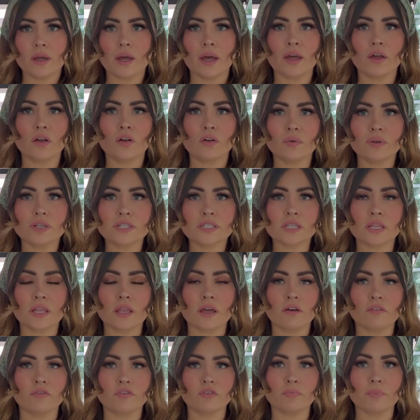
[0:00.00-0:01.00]
I always
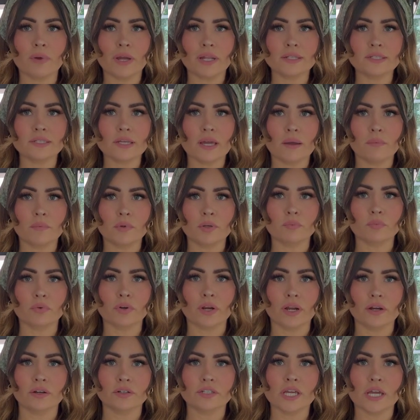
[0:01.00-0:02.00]
loved bedtime and
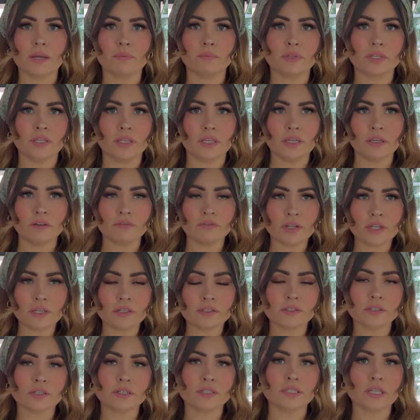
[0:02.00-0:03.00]
prayer time in the
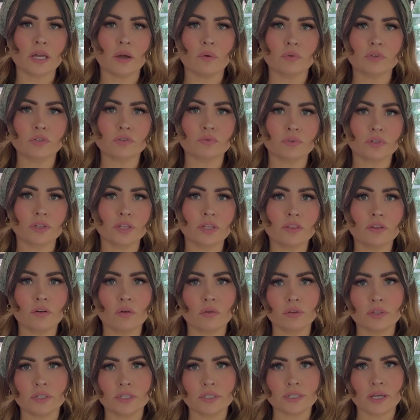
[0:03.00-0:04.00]
evenings because that was really the
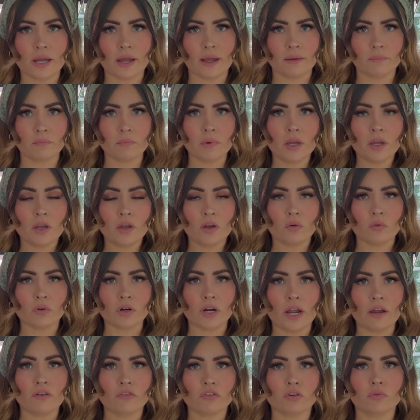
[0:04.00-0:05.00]
only time
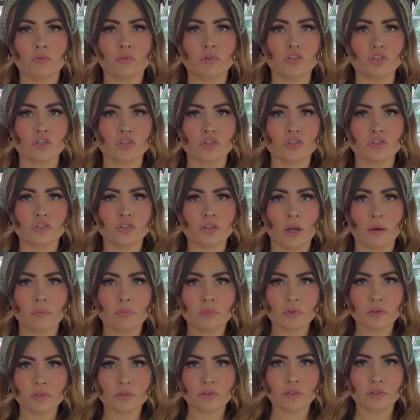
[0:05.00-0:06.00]
where everyone just
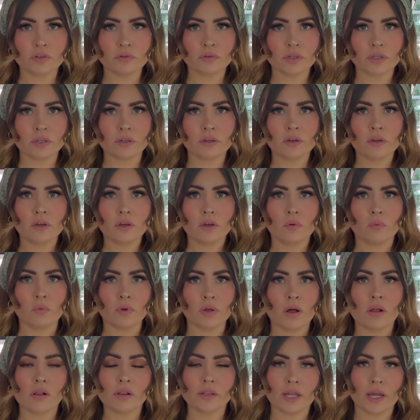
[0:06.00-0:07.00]
stopped what they're doing.
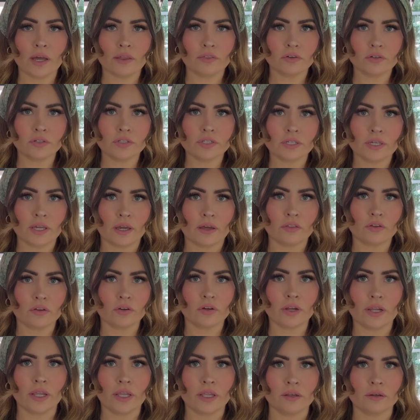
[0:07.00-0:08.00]
We all gathered
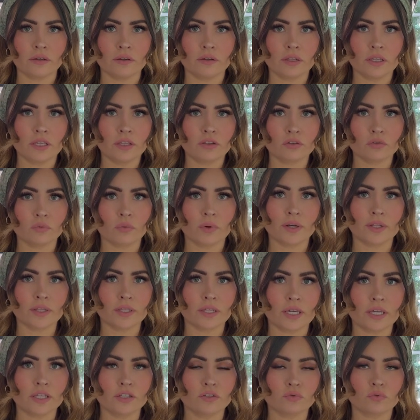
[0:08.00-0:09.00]
together in either one of
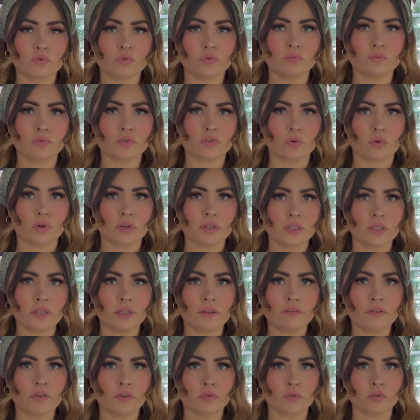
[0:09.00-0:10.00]
the kids' rooms or in the
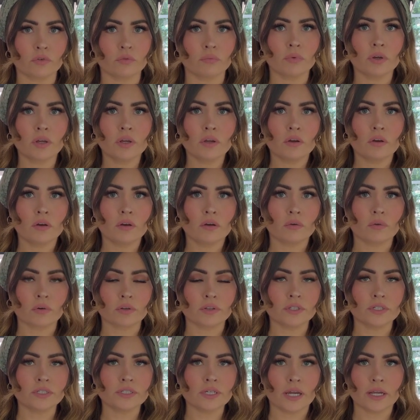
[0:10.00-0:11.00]
living room or
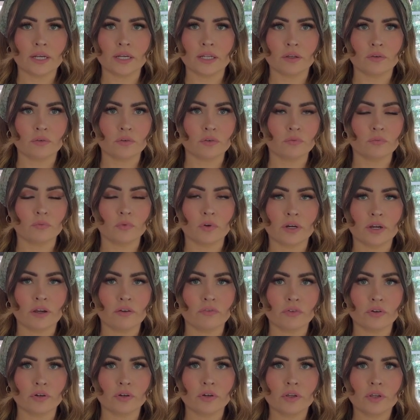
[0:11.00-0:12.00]
in the dining room,
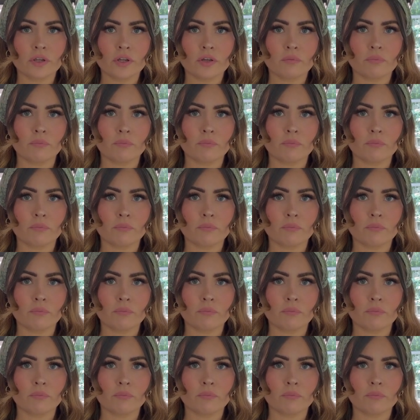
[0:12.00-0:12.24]
wherever.